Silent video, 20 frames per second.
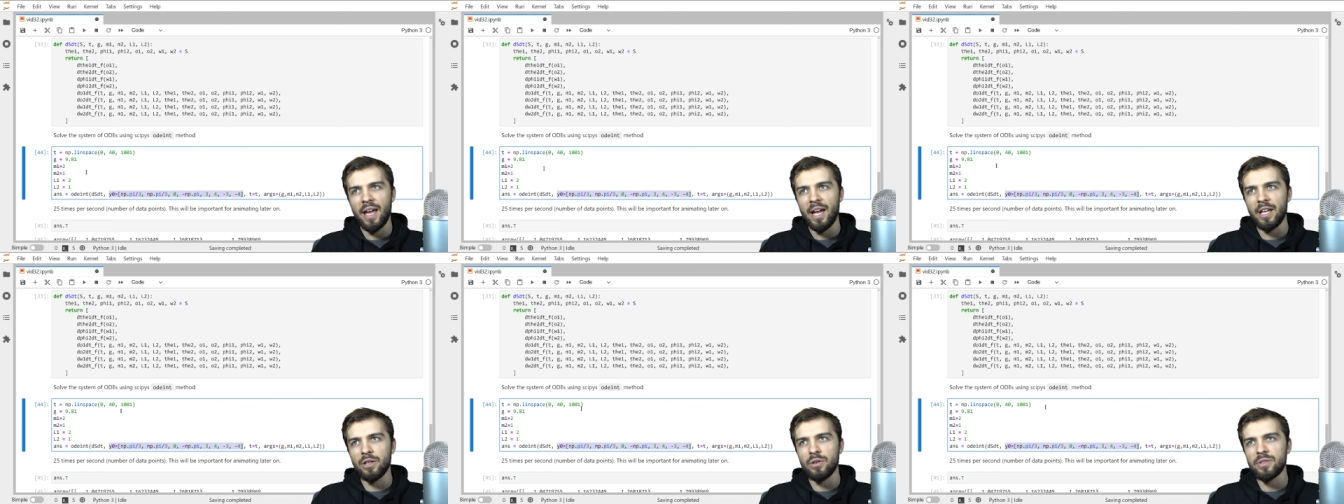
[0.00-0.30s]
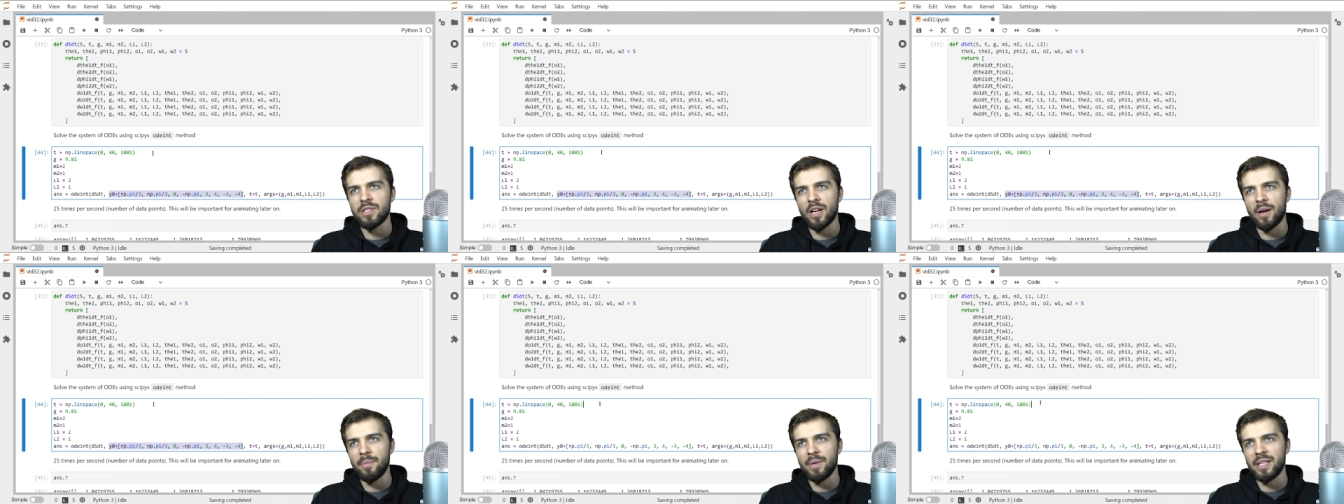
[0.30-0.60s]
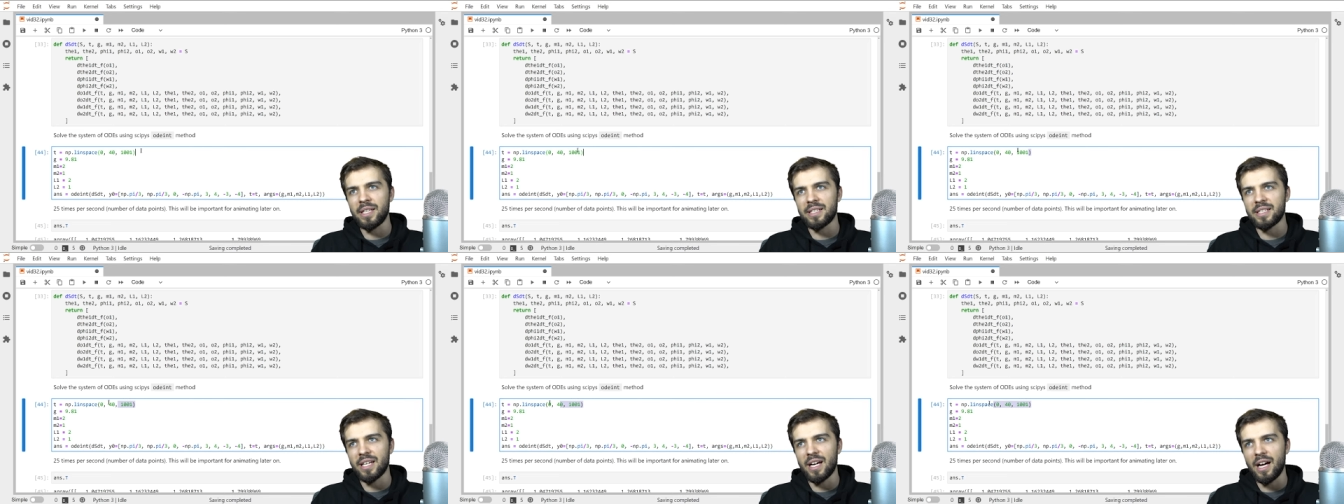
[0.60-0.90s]
and you tell
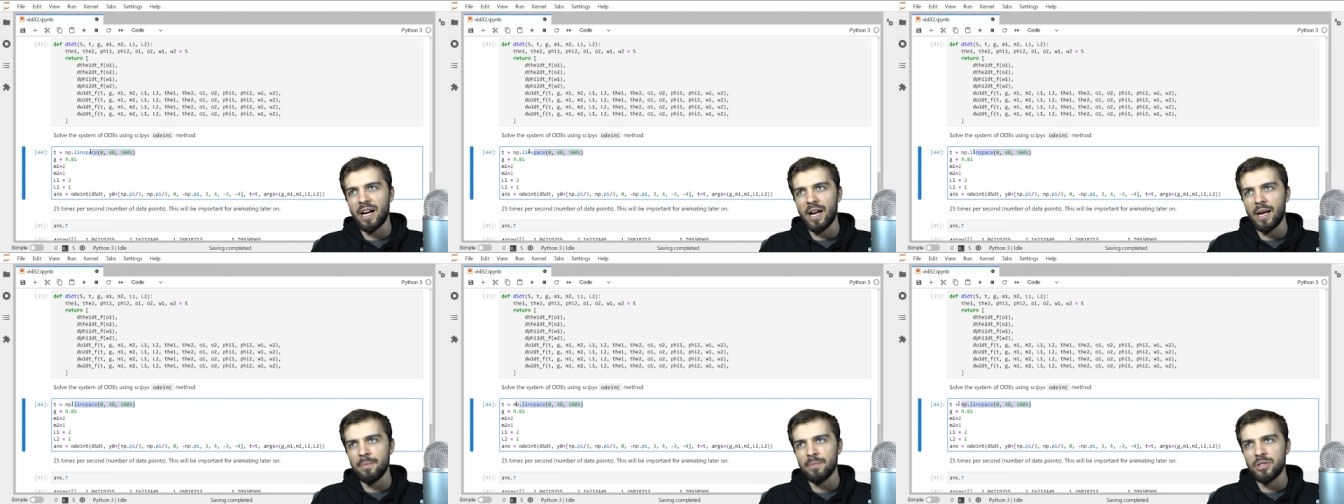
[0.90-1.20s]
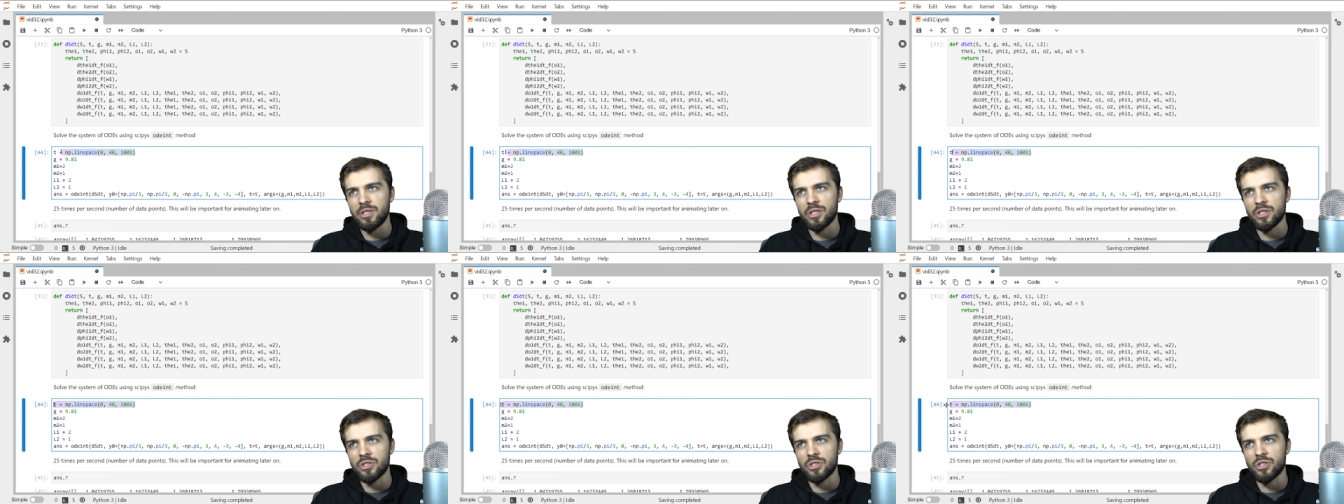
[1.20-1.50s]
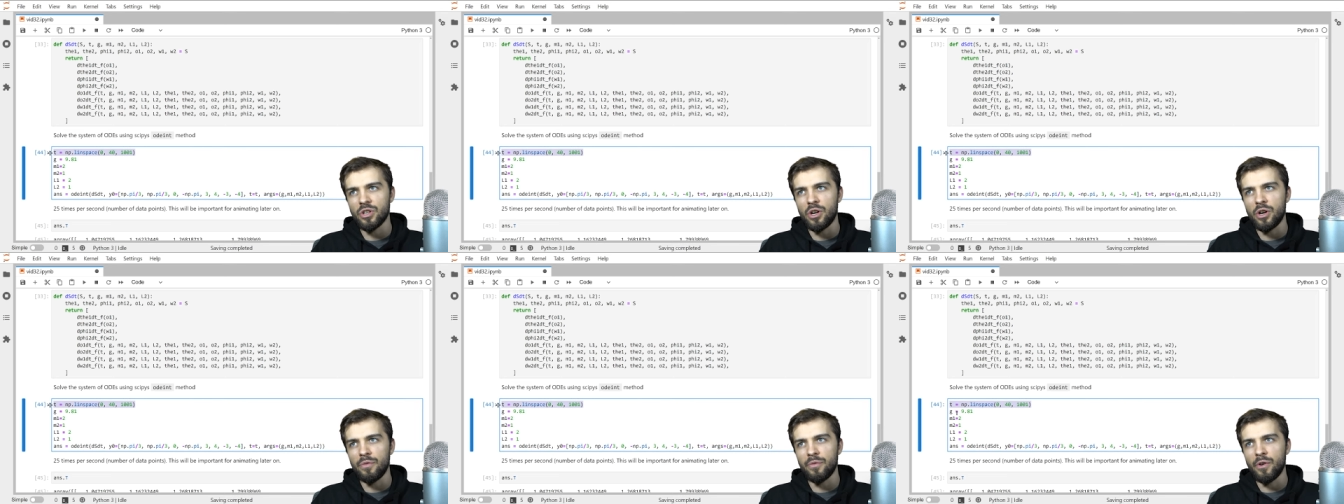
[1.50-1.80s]
me the times to
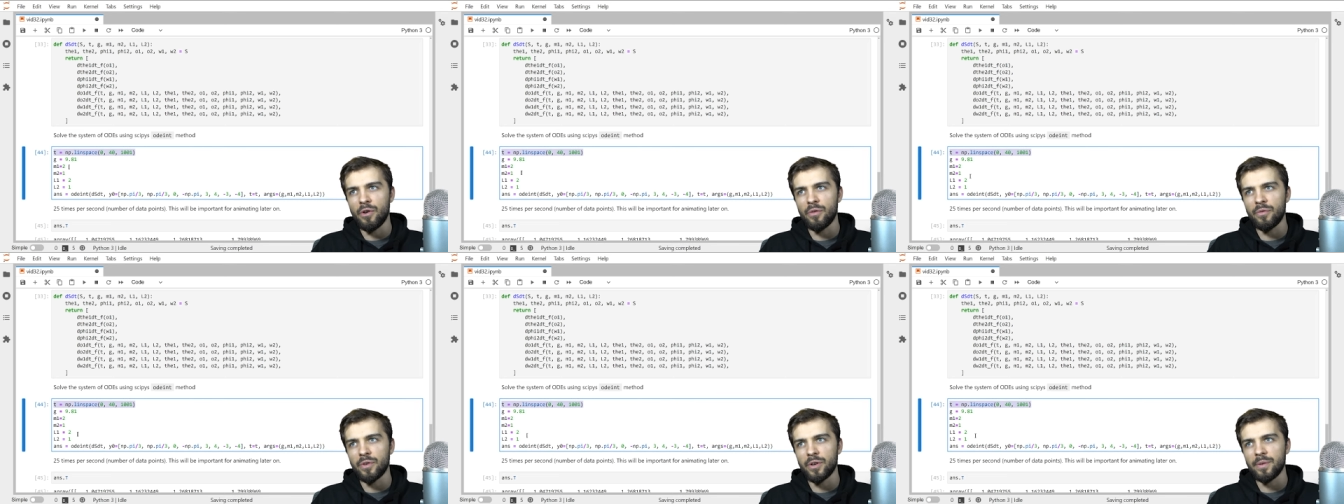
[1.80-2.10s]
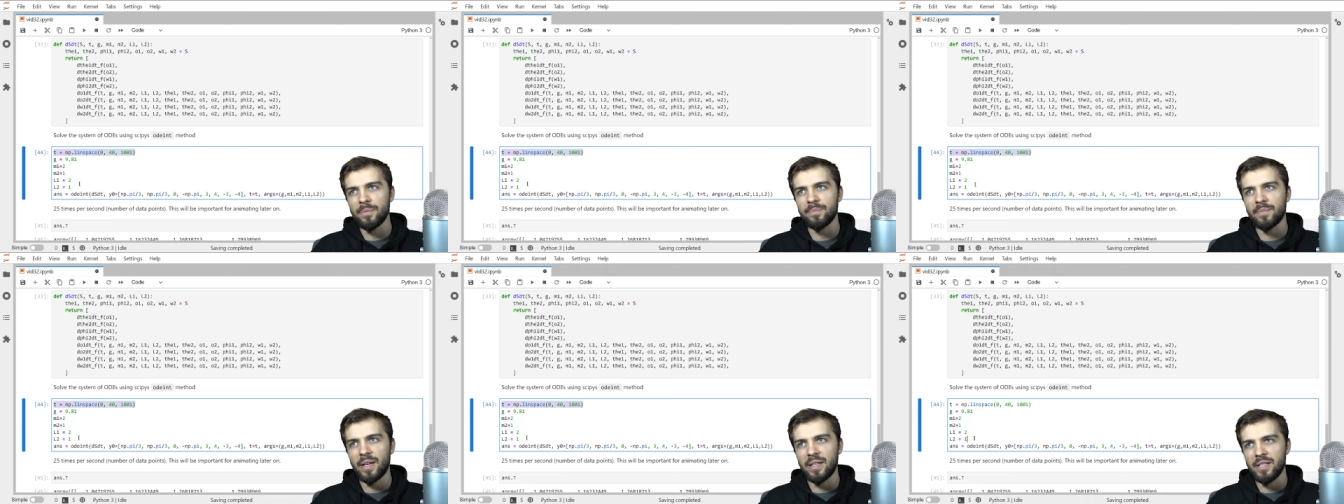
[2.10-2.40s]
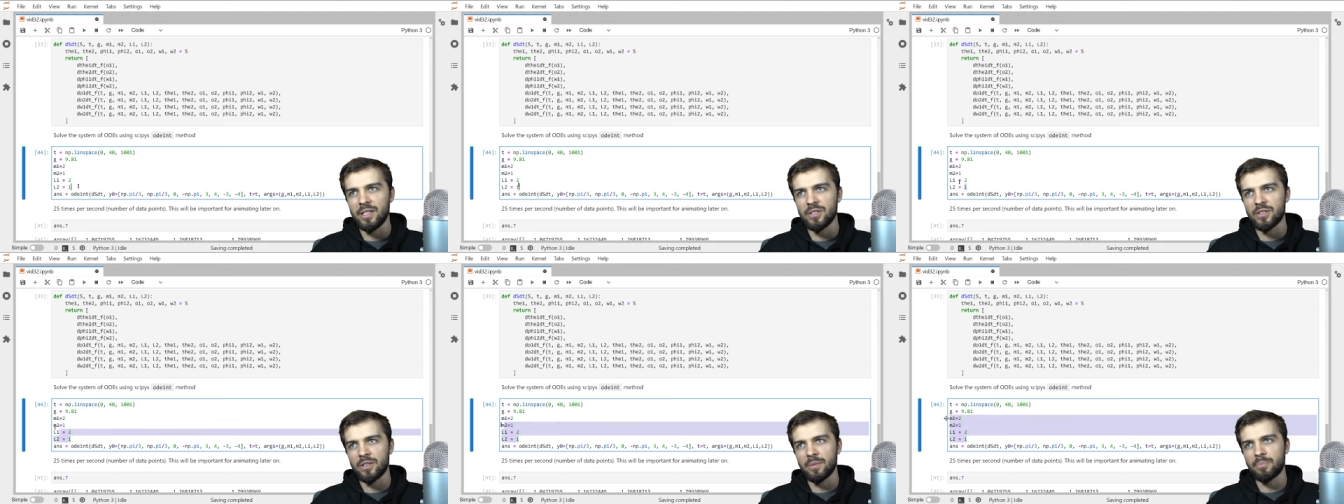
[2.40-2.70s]
solve over,
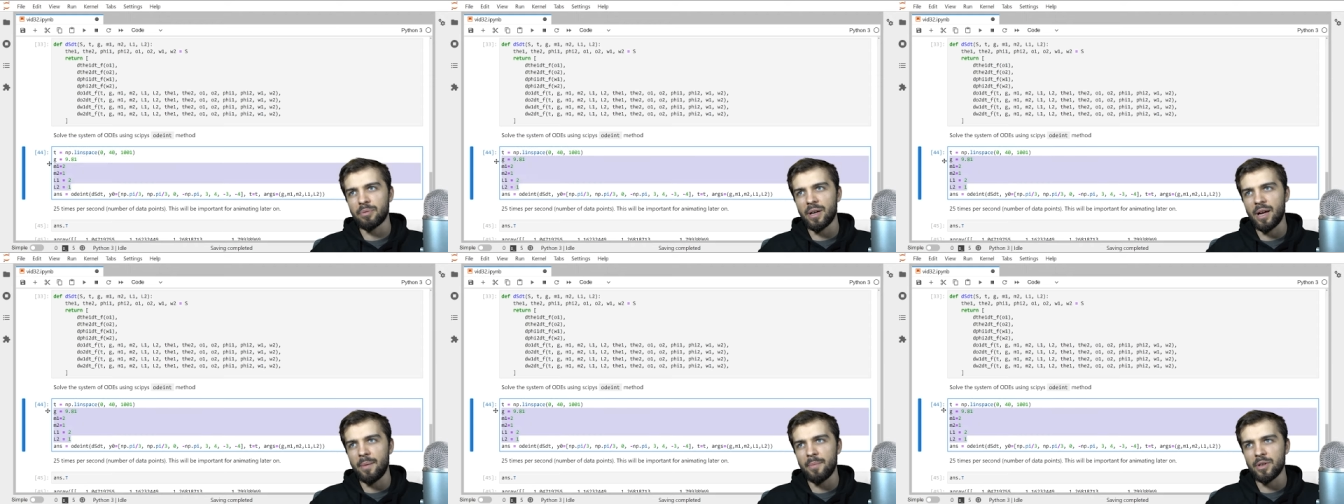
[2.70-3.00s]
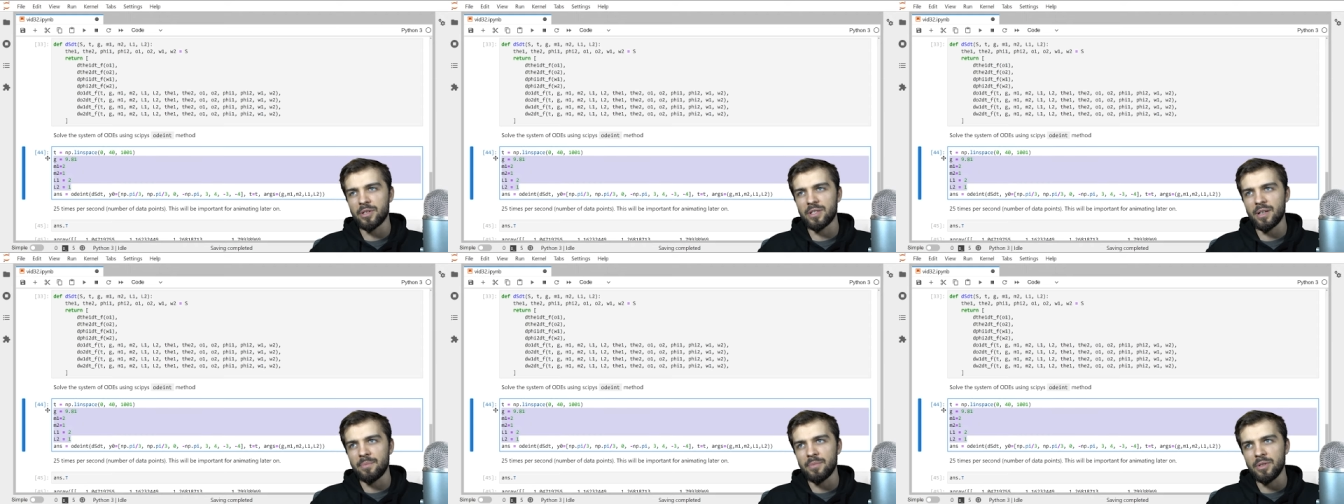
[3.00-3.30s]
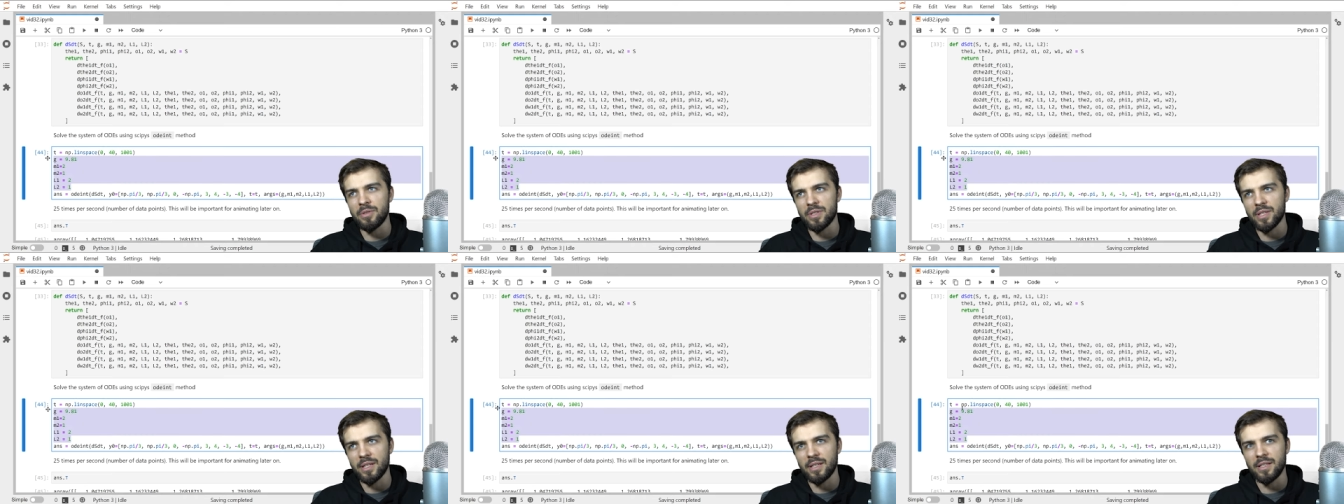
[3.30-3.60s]
and these are the parameters I'm
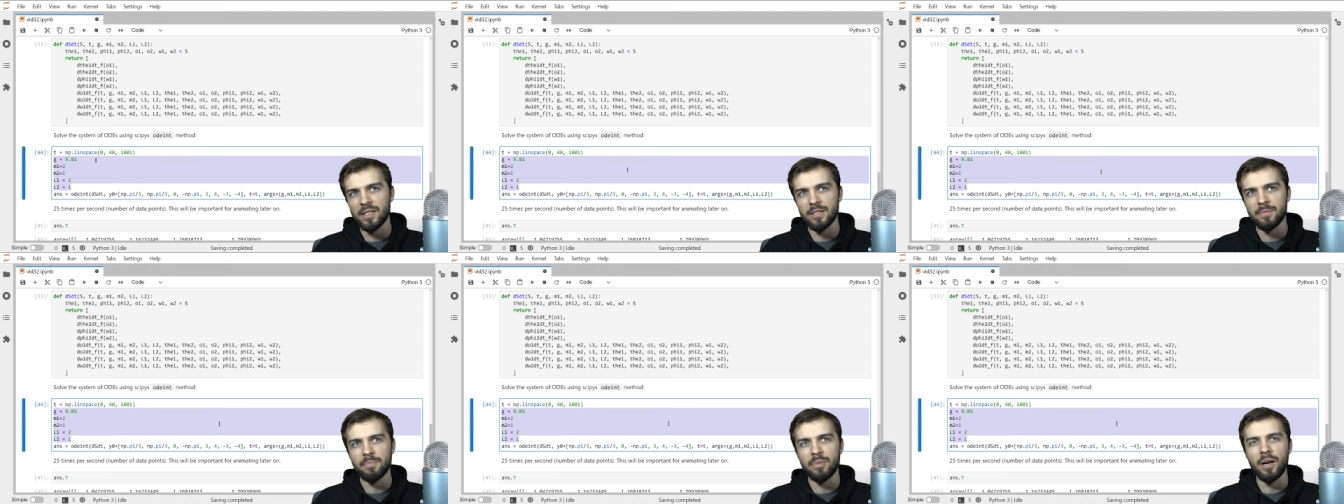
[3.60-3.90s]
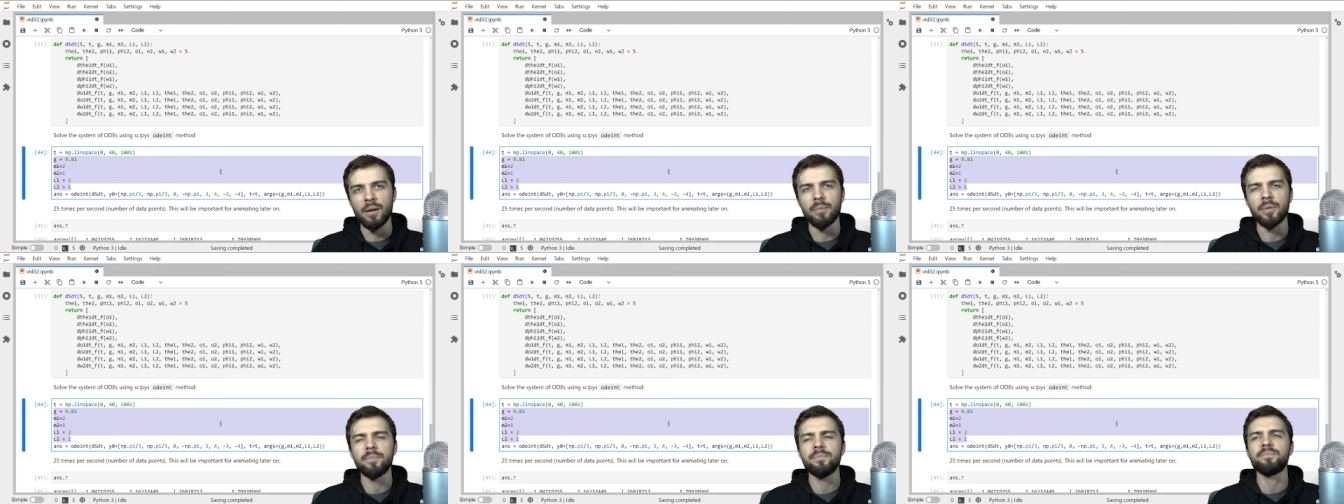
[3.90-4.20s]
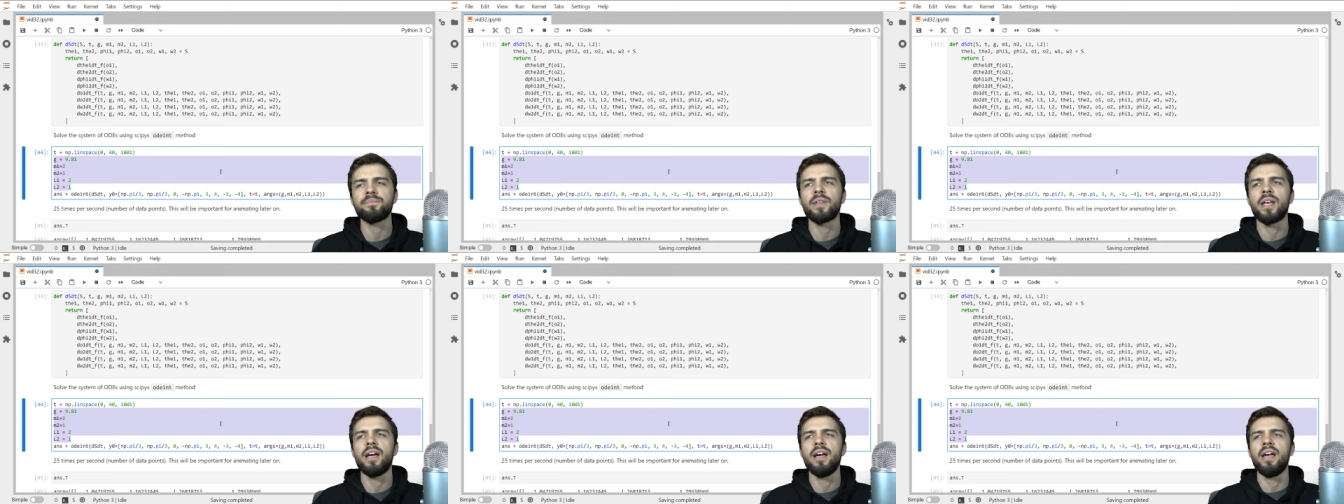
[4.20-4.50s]
using in this problem,